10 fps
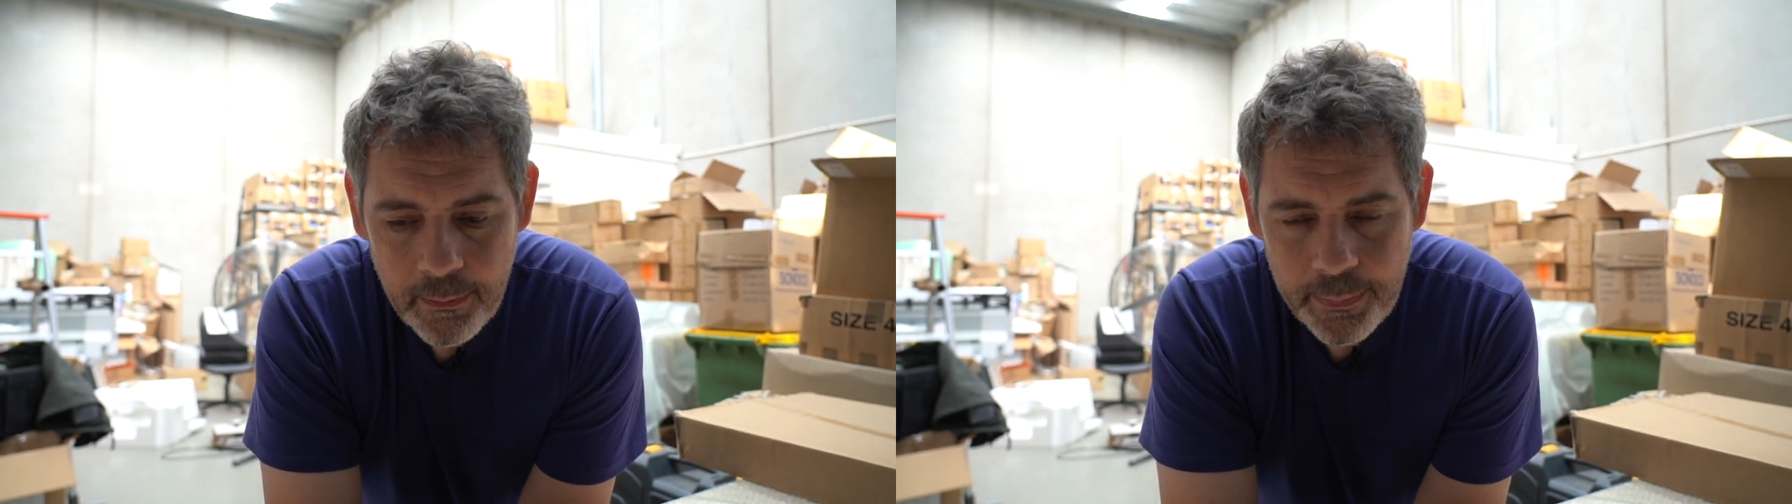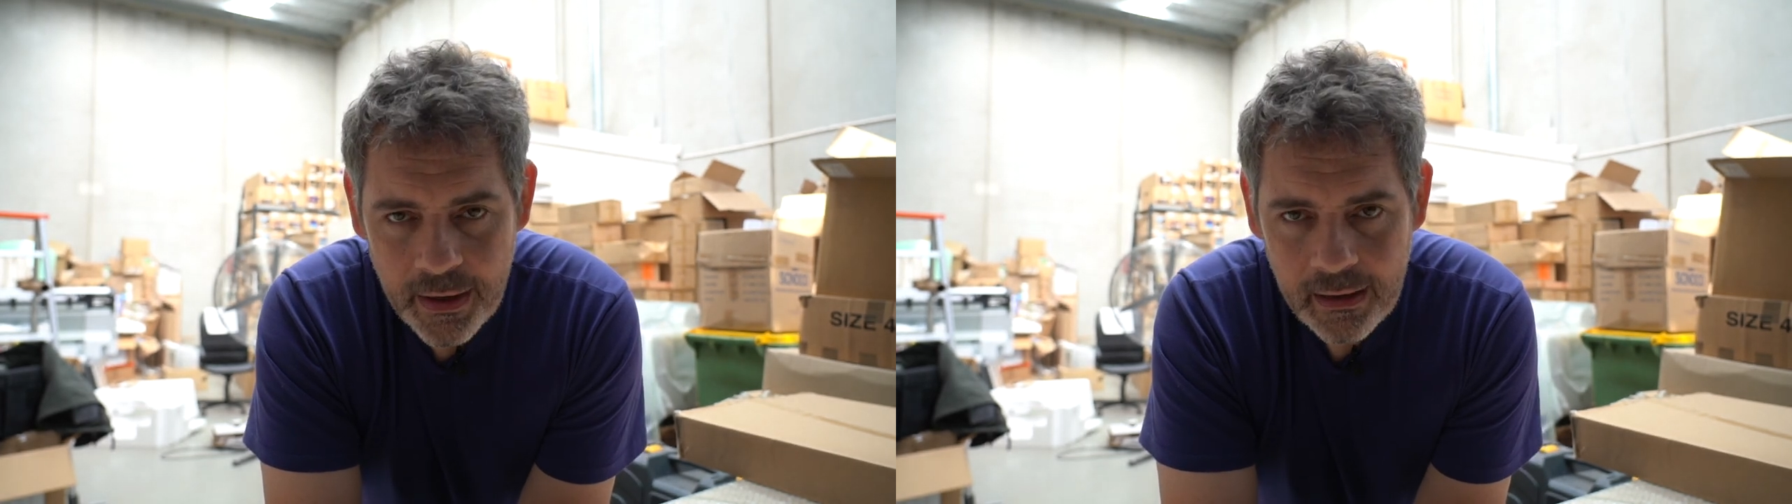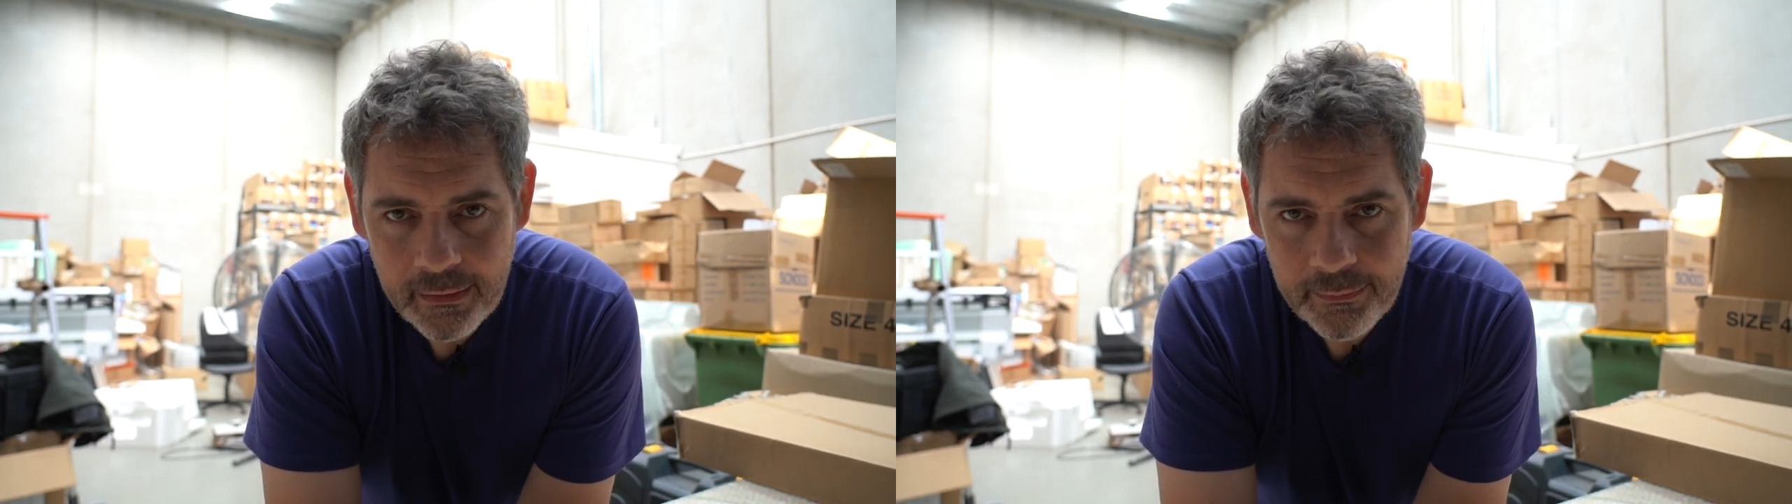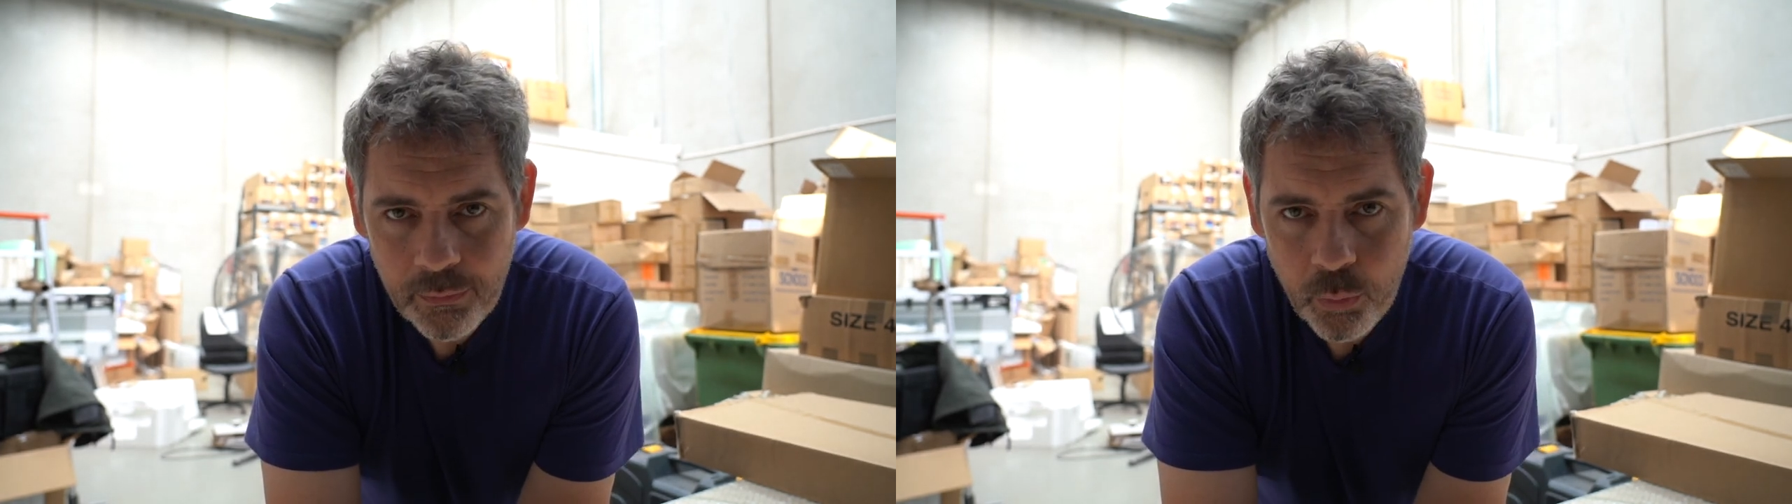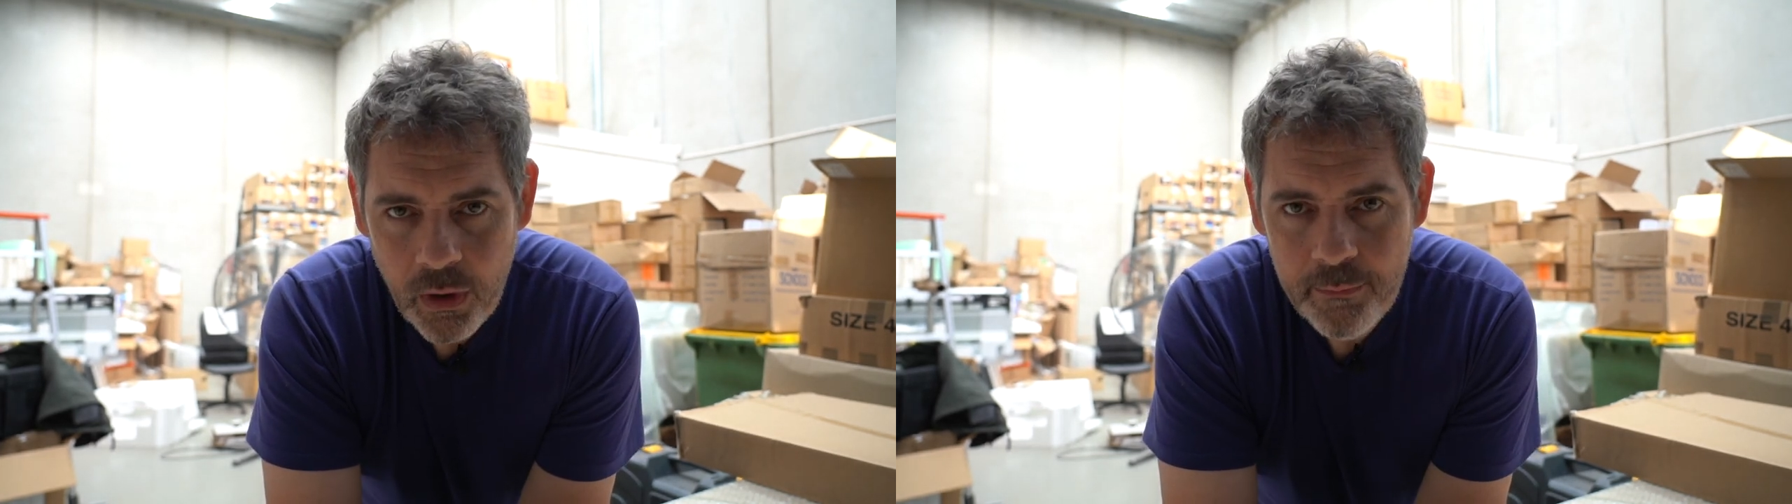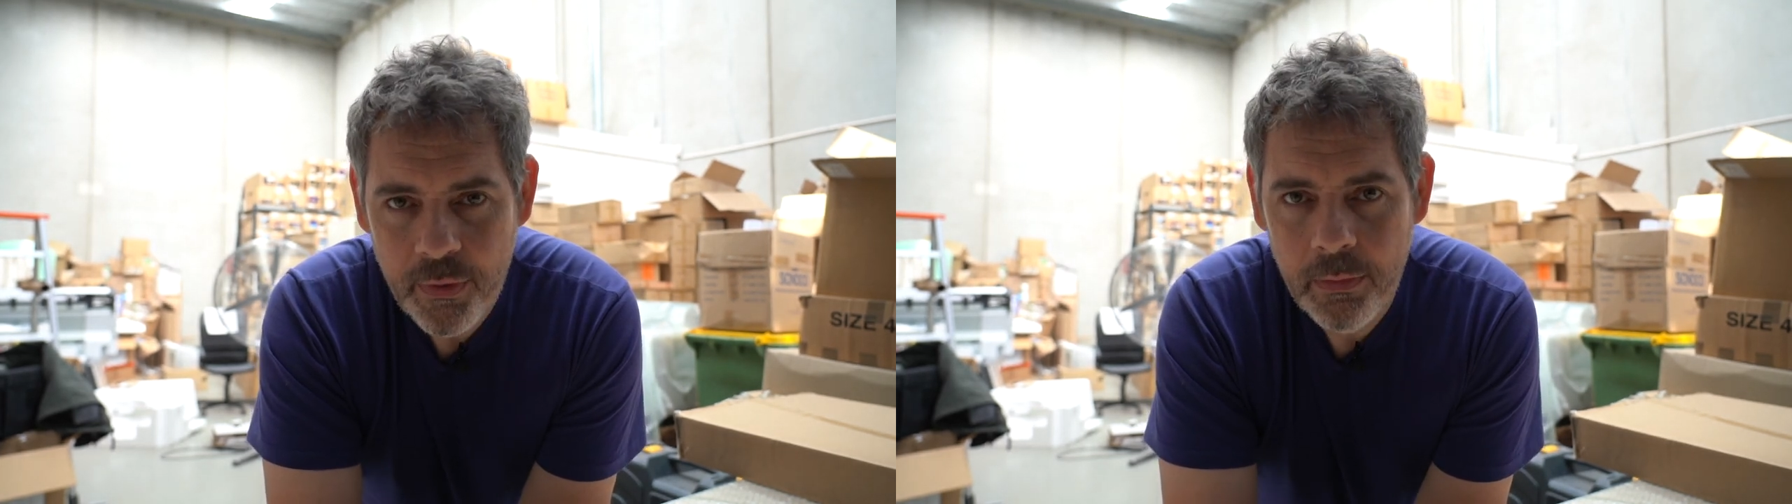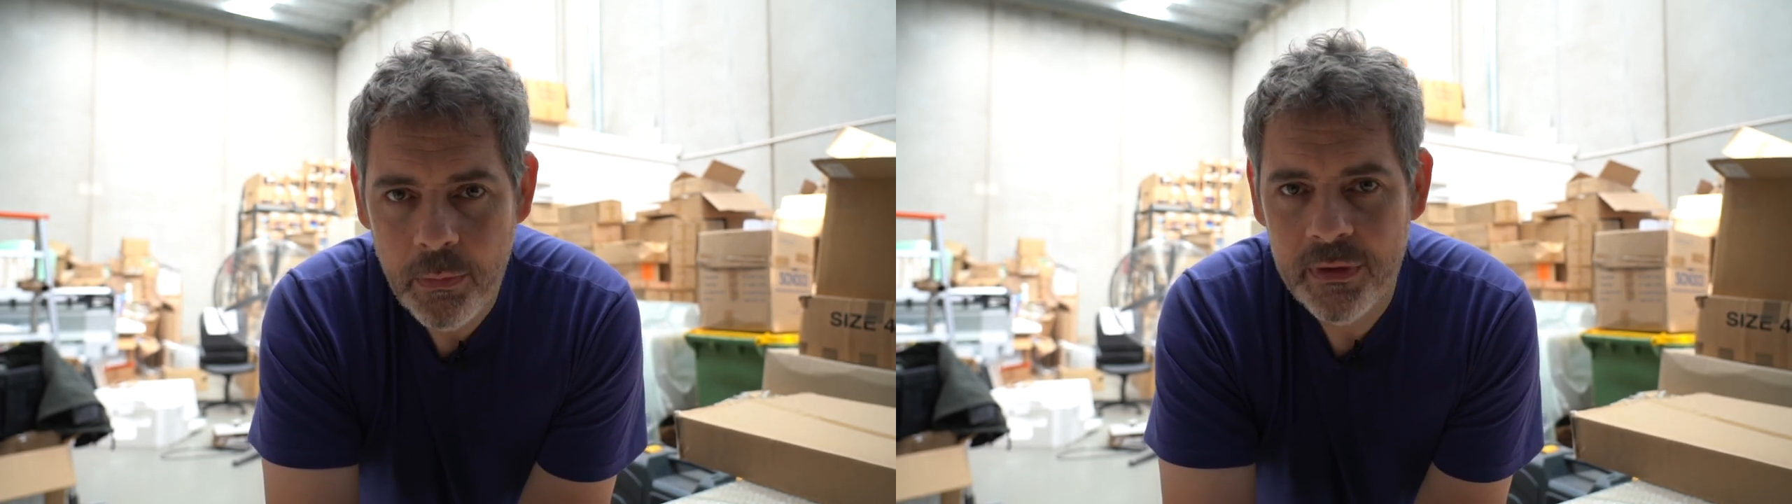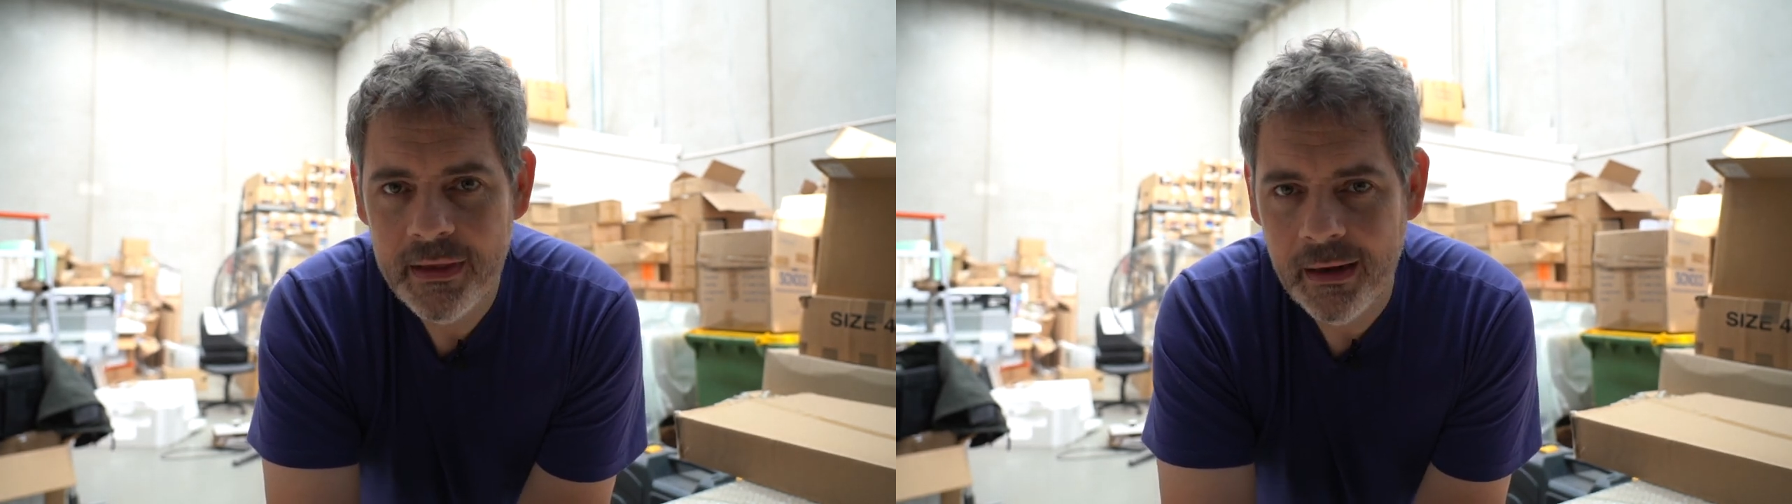But one problem with